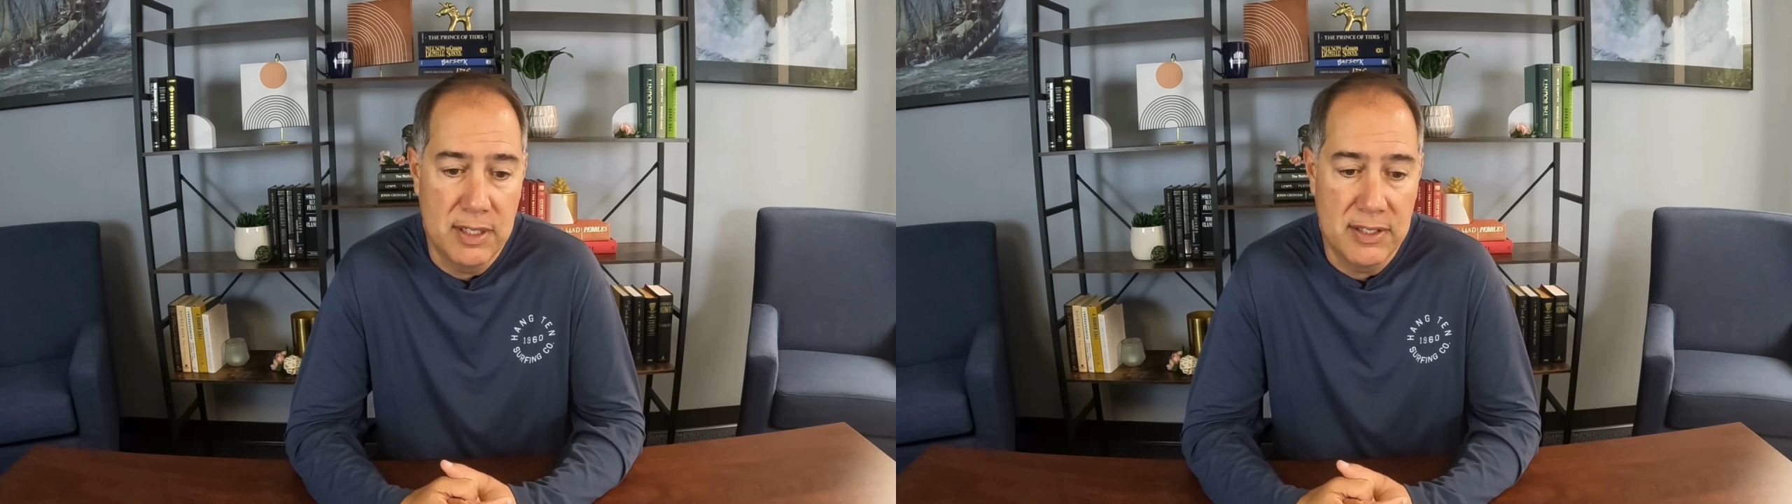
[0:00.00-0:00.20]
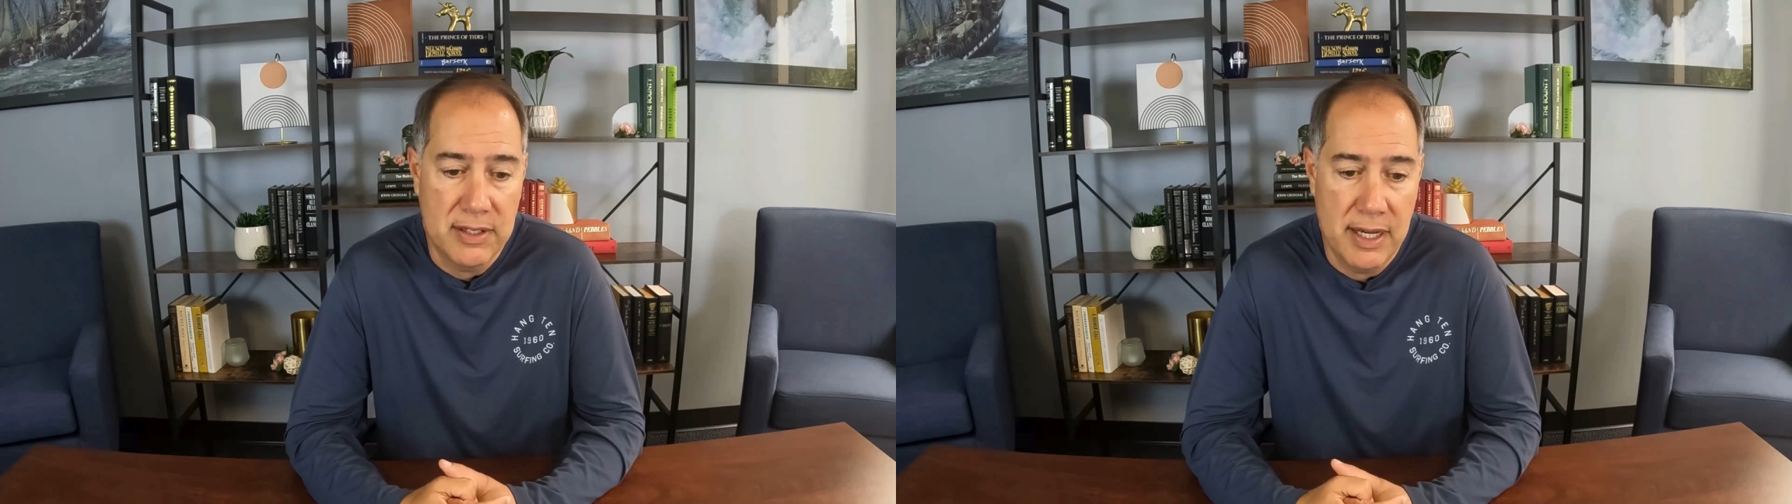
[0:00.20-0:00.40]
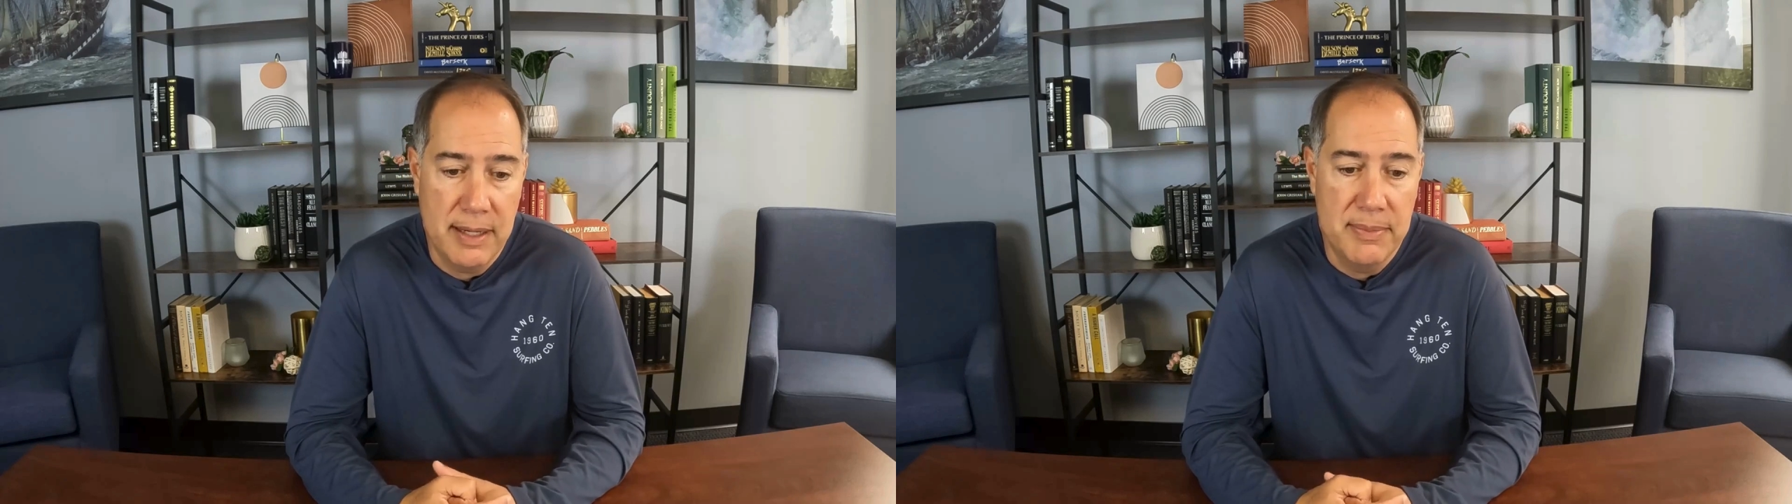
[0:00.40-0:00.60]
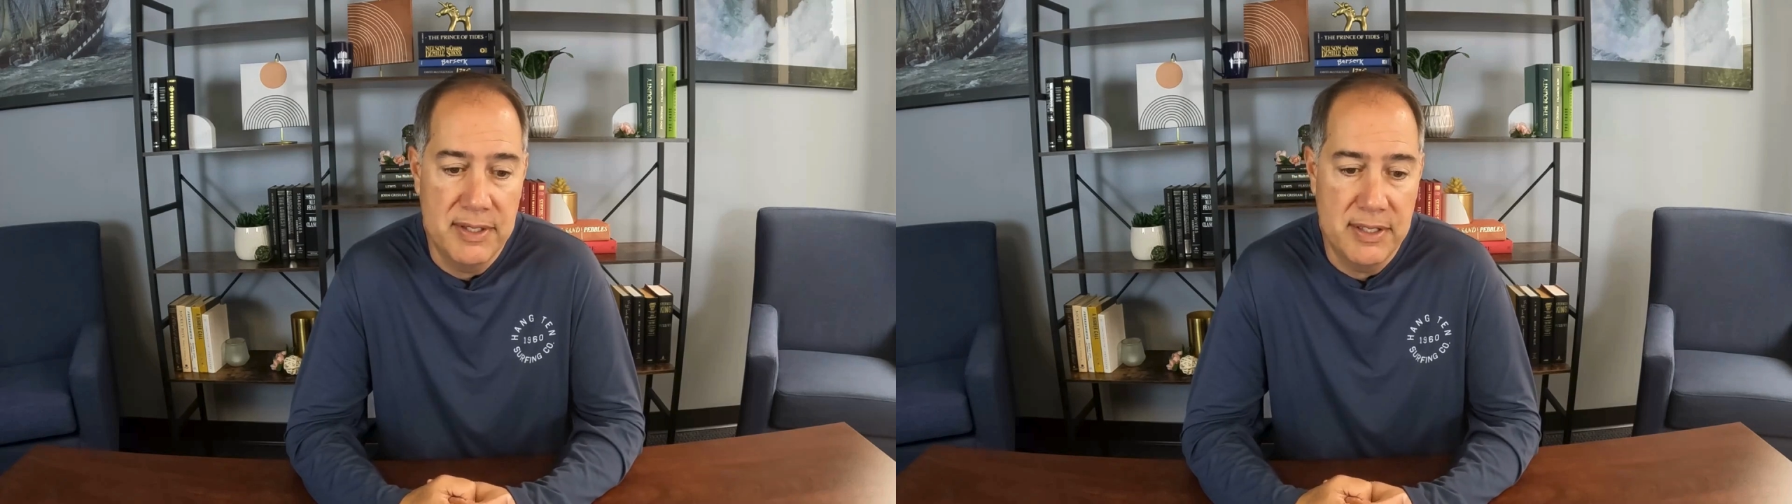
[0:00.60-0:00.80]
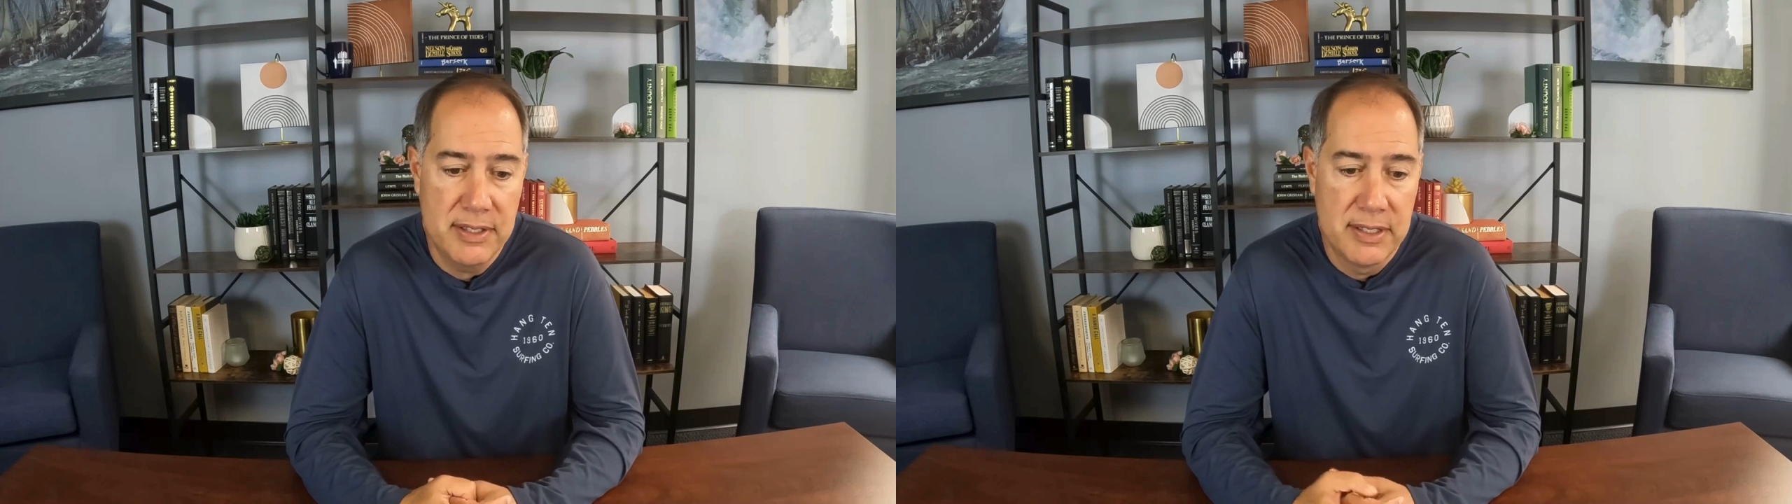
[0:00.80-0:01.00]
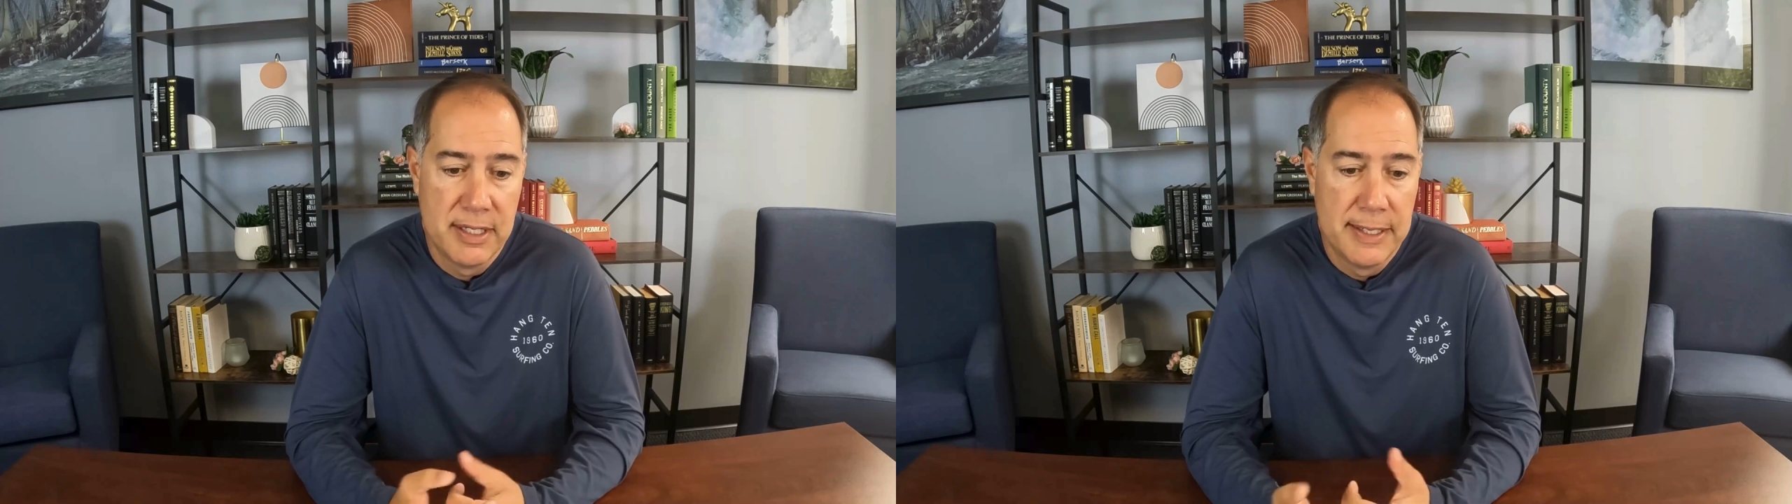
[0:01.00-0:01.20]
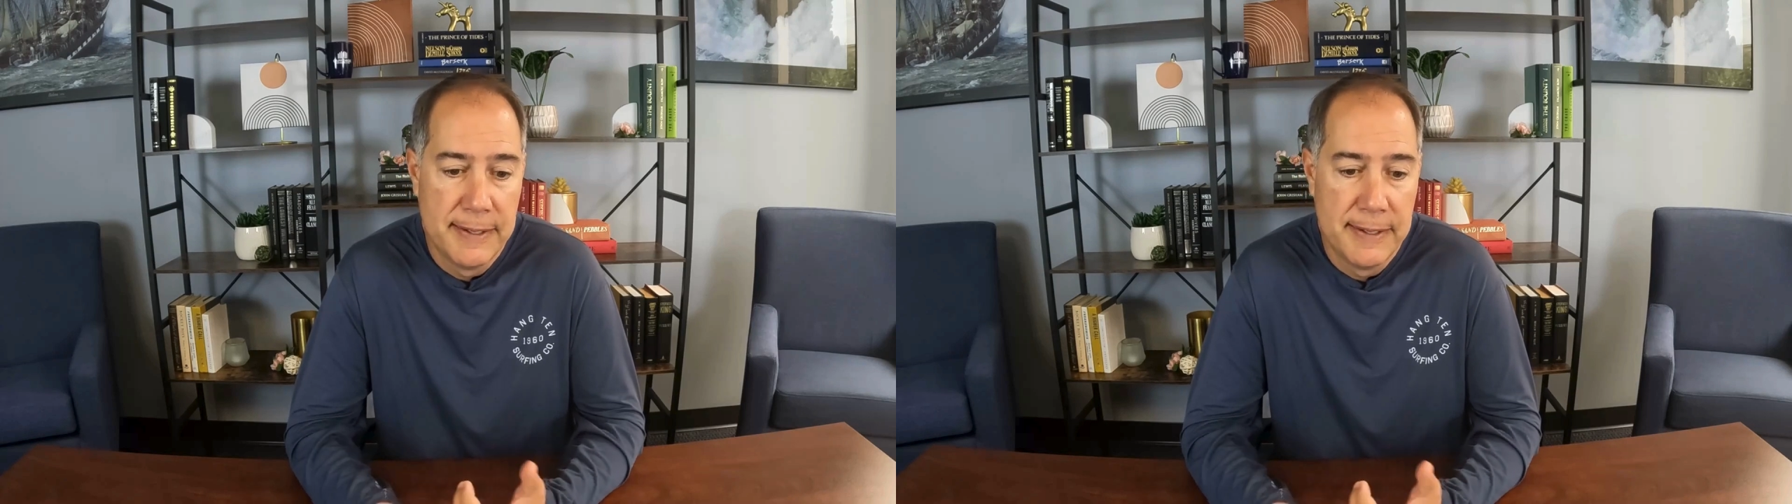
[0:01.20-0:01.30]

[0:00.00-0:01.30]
this kind of business.